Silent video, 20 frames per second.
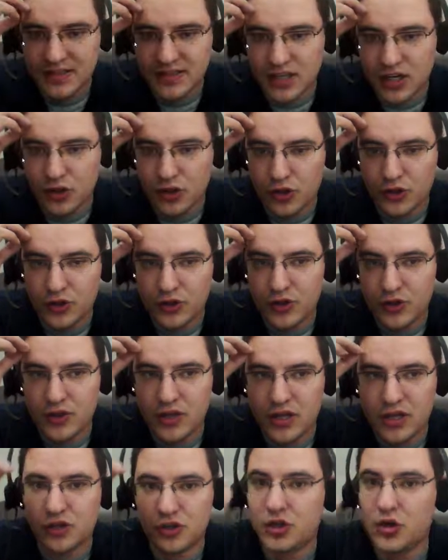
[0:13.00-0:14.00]
going to alert you
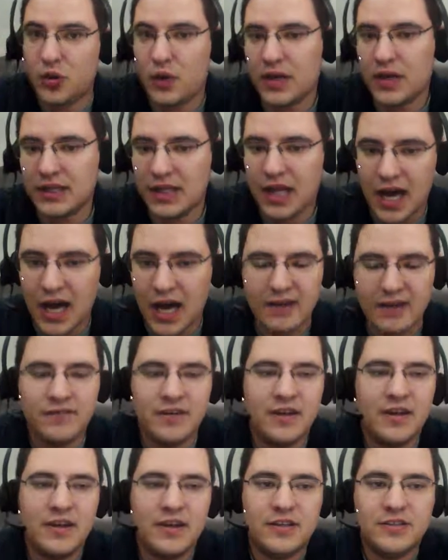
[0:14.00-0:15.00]
that you're going
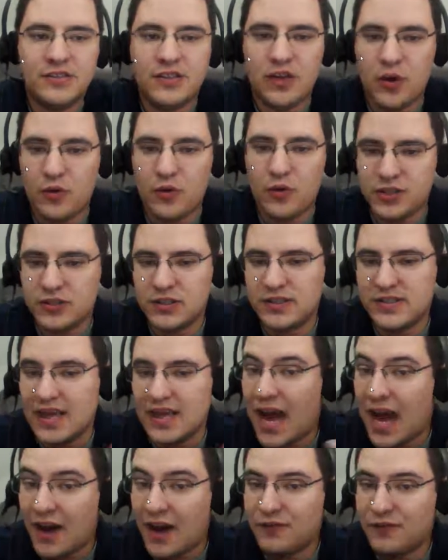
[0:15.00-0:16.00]
live. So this is
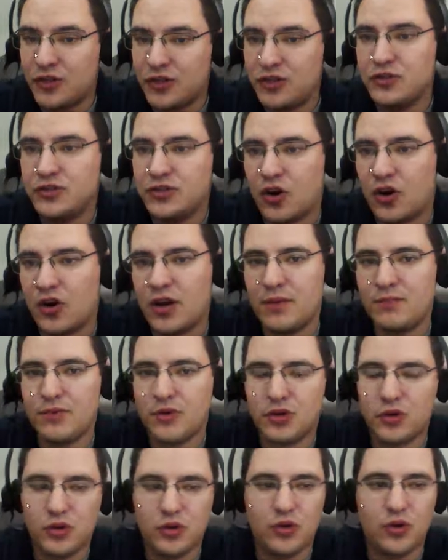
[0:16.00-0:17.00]
after you start up
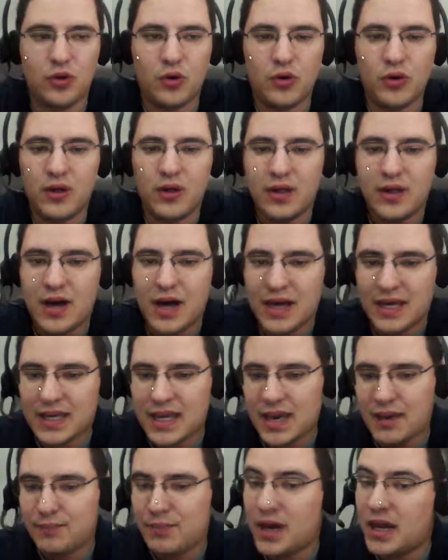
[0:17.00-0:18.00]
your Google
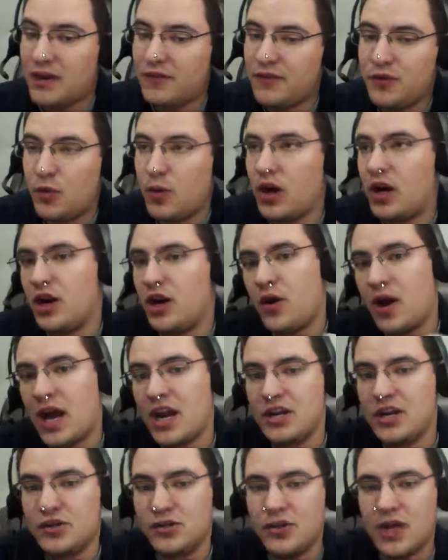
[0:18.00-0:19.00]
campaign. If you want to know
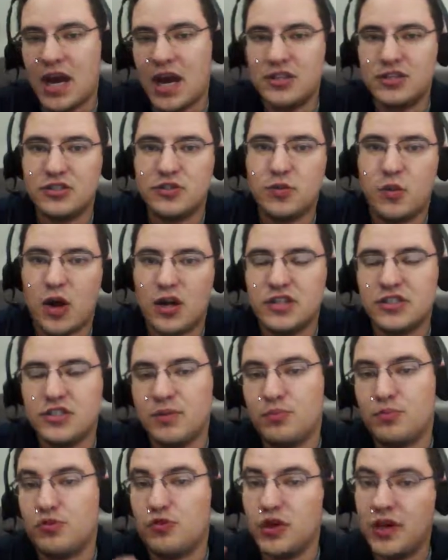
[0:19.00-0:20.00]
how to do that, just watch
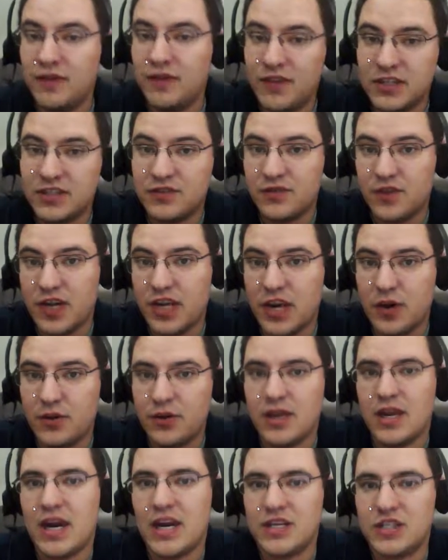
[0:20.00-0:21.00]
the previous
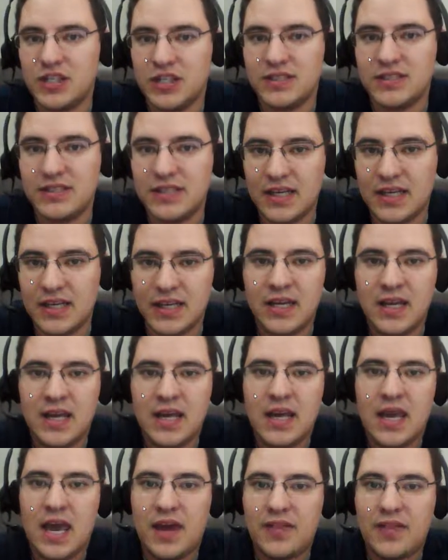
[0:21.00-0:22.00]
video that I just did,
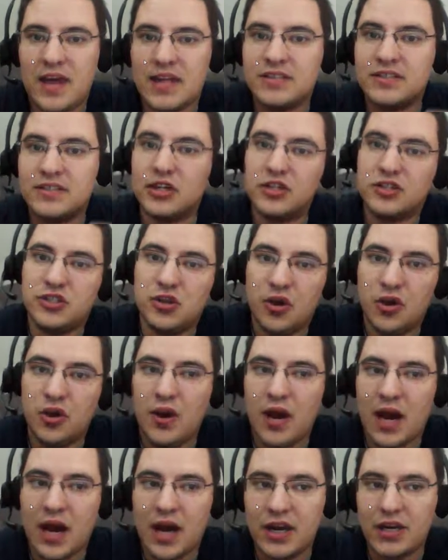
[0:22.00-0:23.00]
and that's going to show
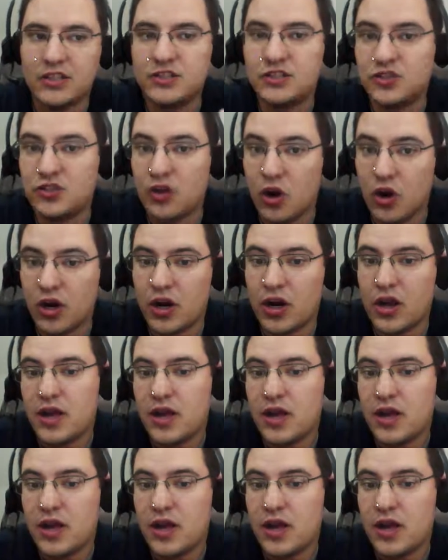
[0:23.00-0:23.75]
you how to start